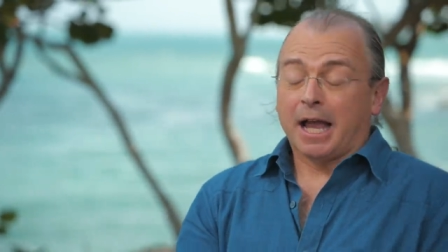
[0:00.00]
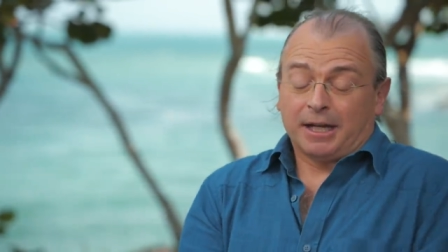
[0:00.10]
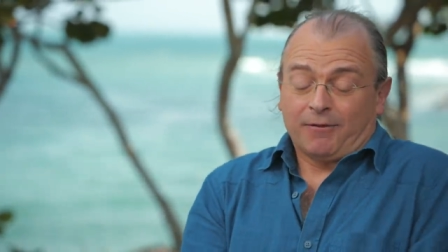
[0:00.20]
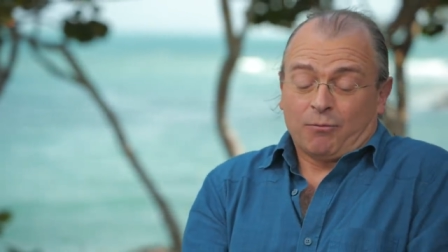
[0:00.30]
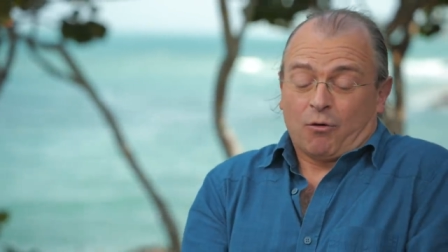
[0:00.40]

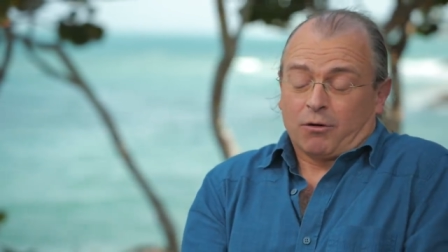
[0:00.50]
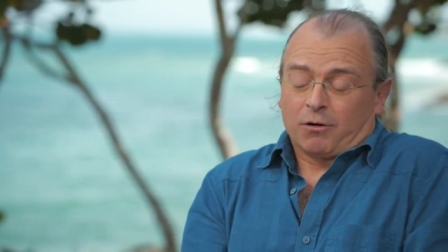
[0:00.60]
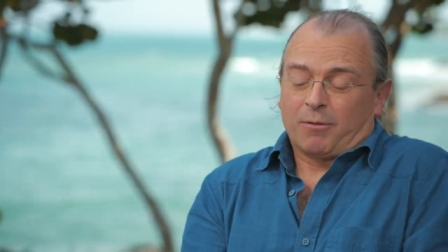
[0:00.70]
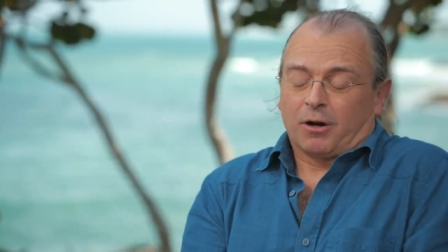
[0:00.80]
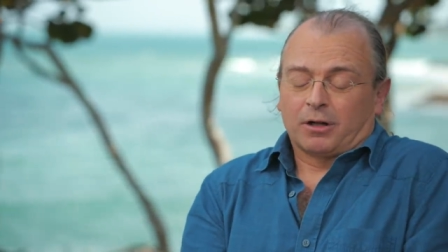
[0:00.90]
And even more
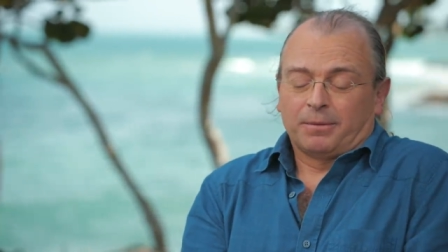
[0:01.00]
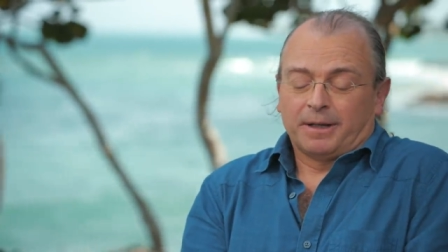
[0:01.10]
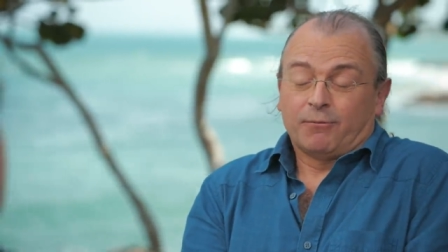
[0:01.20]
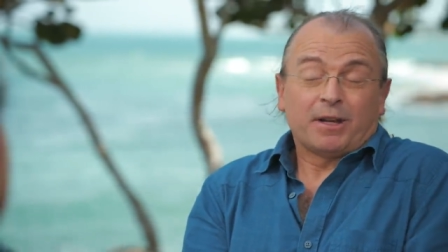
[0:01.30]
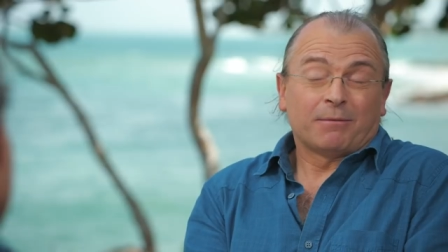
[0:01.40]

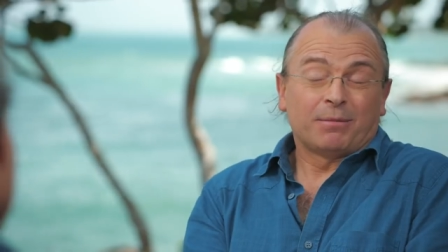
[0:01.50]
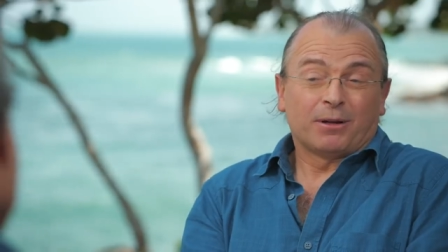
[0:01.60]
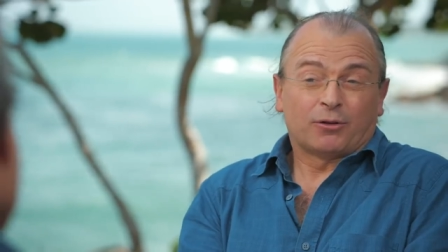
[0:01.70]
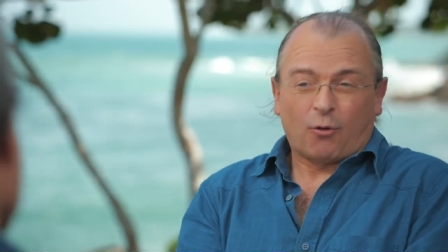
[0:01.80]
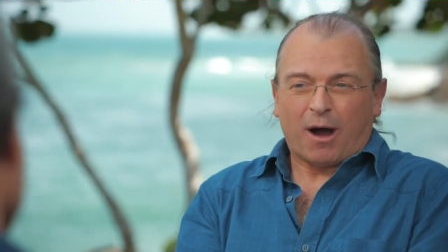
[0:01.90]
remarkably, we can
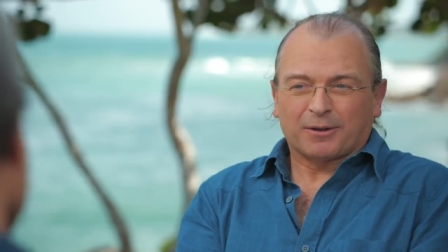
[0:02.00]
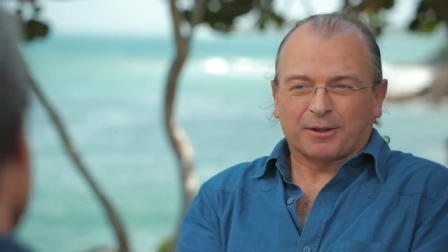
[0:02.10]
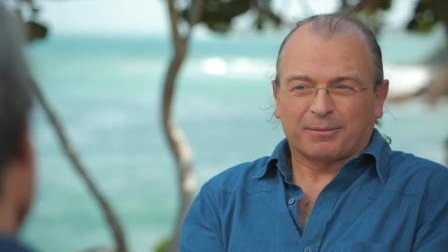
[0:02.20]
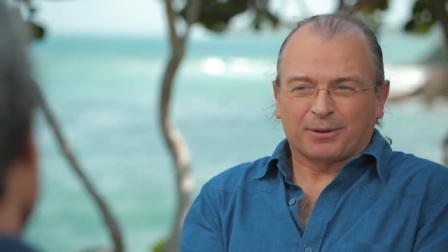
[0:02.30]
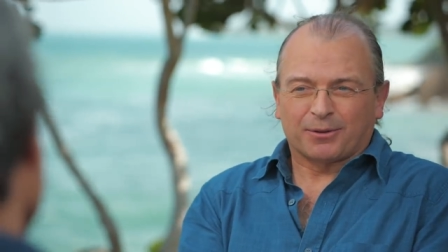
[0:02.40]
build quantum
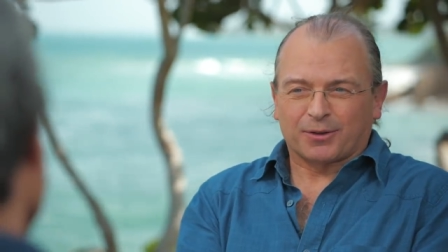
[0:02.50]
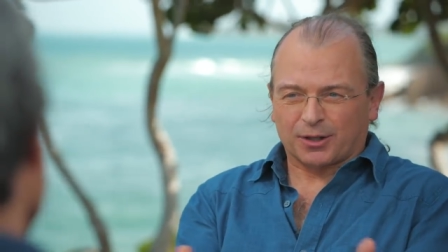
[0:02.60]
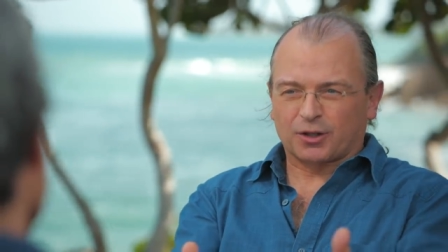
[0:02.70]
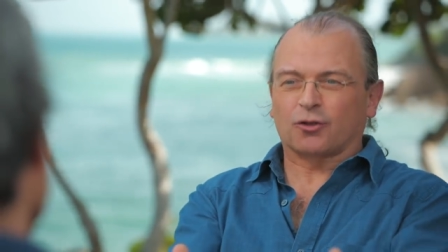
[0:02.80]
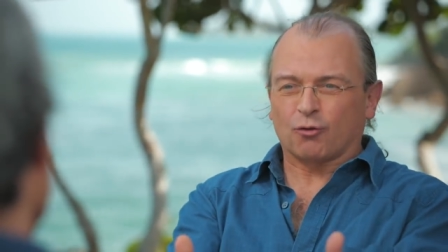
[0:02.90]
computers
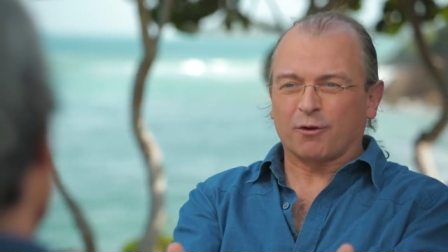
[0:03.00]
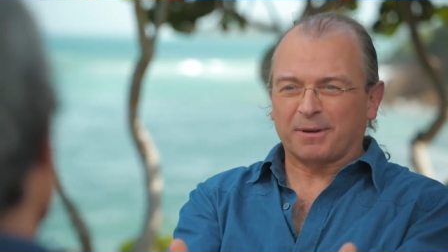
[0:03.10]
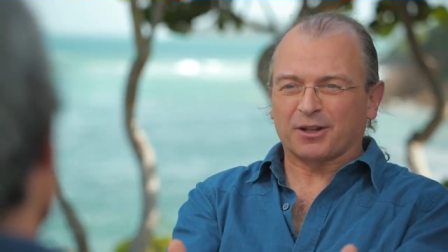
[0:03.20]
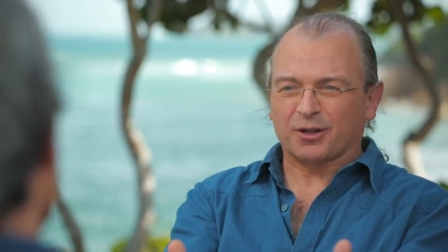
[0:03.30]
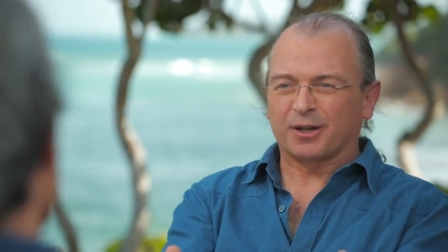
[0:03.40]
that store
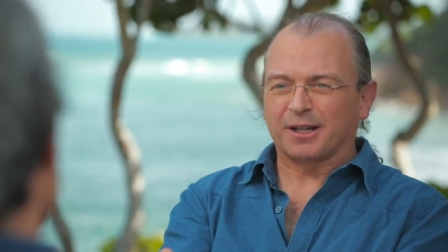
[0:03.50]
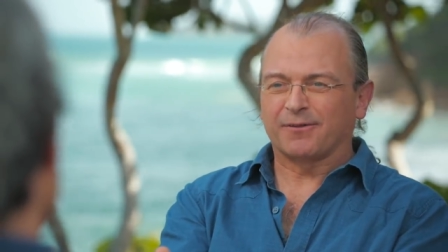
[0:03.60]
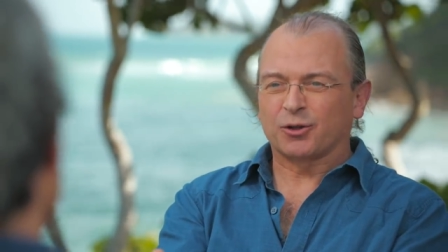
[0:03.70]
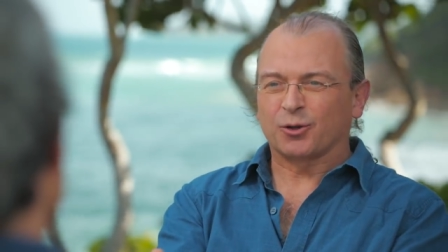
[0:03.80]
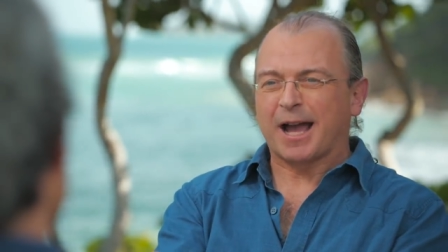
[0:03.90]
bits on
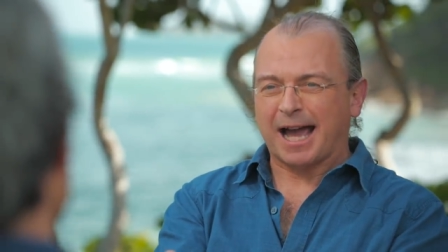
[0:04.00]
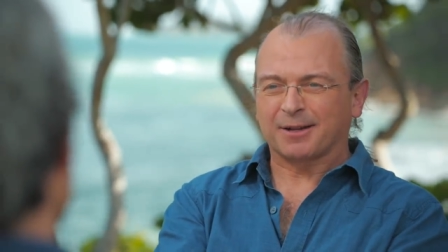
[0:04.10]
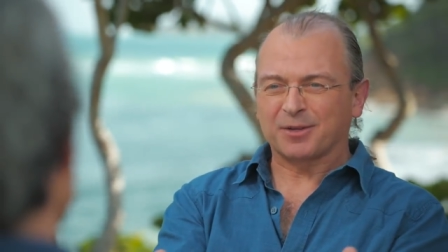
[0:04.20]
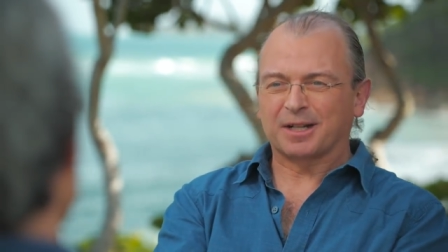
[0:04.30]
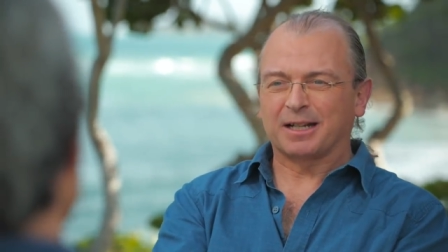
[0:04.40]
individual
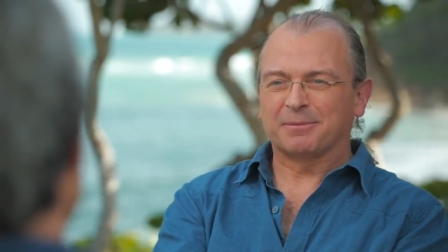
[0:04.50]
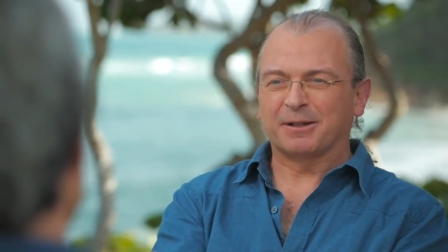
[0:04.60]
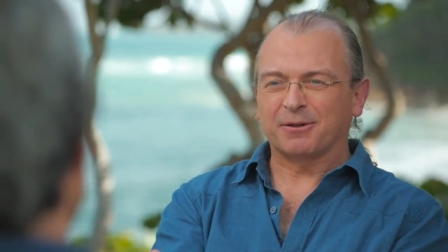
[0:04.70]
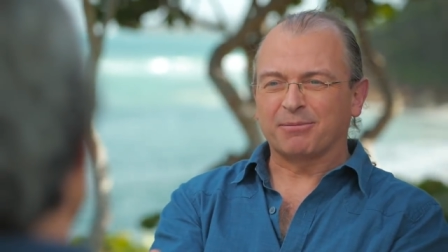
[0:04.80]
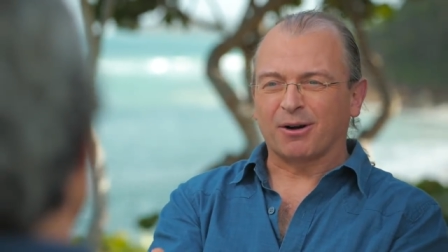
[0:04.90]
atoms and
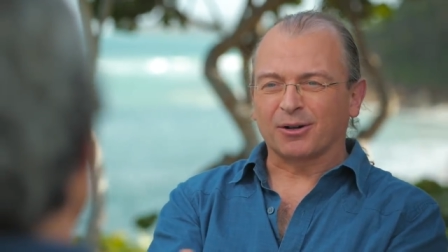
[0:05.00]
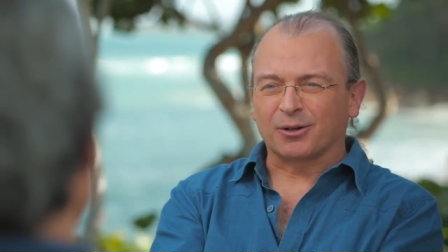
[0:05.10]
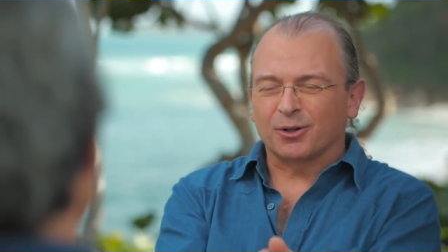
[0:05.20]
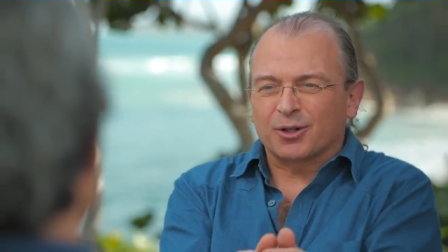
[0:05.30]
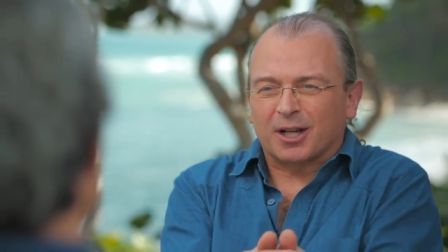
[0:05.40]
elementary
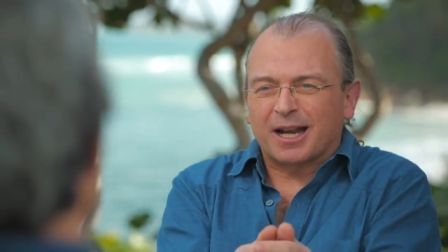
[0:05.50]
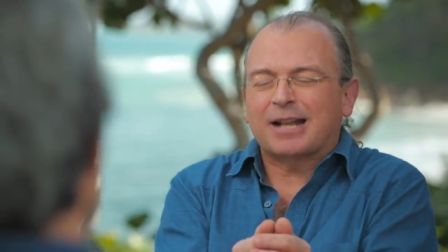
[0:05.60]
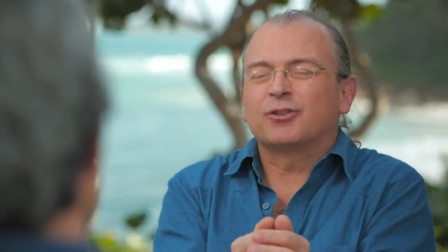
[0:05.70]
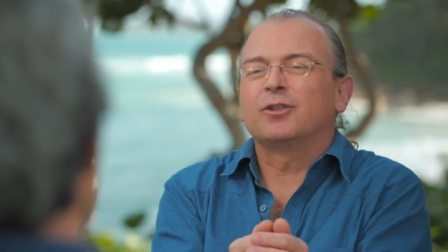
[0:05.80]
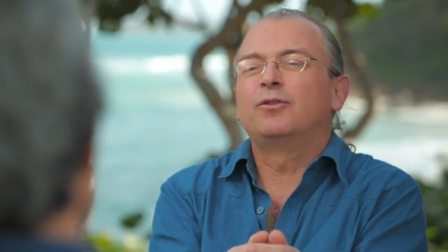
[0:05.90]
particles and
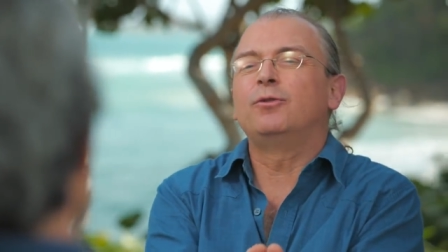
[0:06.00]
actually